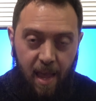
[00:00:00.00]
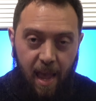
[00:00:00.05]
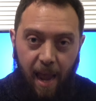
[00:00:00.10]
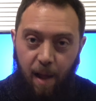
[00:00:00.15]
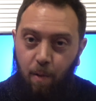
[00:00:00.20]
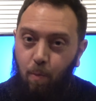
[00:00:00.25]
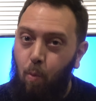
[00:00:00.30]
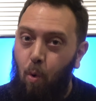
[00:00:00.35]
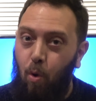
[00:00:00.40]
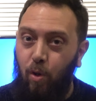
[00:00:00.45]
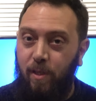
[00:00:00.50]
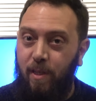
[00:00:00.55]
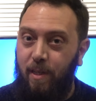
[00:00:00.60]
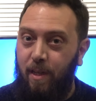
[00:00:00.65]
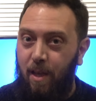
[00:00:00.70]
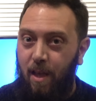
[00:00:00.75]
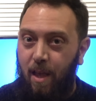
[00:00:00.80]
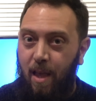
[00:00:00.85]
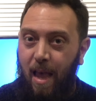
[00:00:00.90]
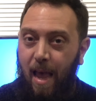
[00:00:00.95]
And what
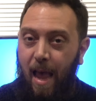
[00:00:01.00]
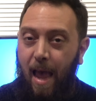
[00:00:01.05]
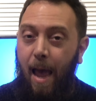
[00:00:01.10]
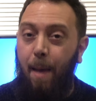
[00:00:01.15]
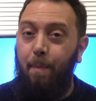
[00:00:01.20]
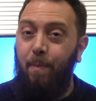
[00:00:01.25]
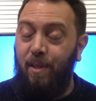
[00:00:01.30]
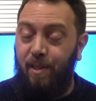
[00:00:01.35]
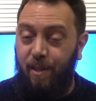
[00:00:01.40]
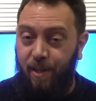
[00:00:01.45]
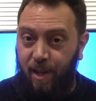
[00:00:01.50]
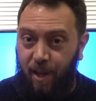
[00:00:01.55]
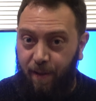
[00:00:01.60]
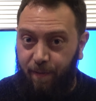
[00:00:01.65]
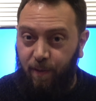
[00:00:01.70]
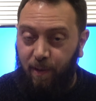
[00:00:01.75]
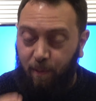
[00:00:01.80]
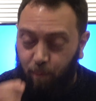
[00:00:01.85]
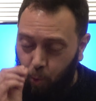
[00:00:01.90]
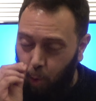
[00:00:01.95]
Amazon
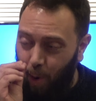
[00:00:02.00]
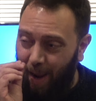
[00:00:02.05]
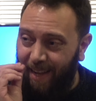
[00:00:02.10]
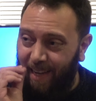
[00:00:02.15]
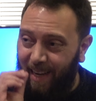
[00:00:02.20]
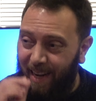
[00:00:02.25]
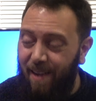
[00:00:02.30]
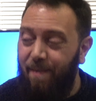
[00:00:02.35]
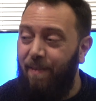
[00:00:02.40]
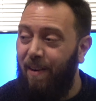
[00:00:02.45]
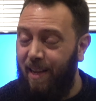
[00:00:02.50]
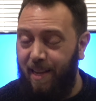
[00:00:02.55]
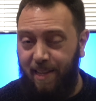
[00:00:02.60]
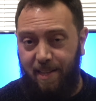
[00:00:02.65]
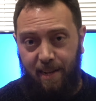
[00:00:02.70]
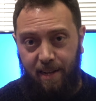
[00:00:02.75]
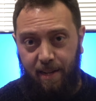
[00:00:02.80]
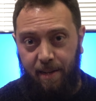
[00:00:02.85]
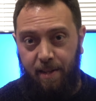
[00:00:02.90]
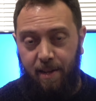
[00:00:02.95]
have quite cleverly
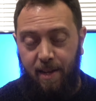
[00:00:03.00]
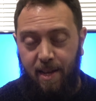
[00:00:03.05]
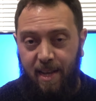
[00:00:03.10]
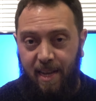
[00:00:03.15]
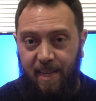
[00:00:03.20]
done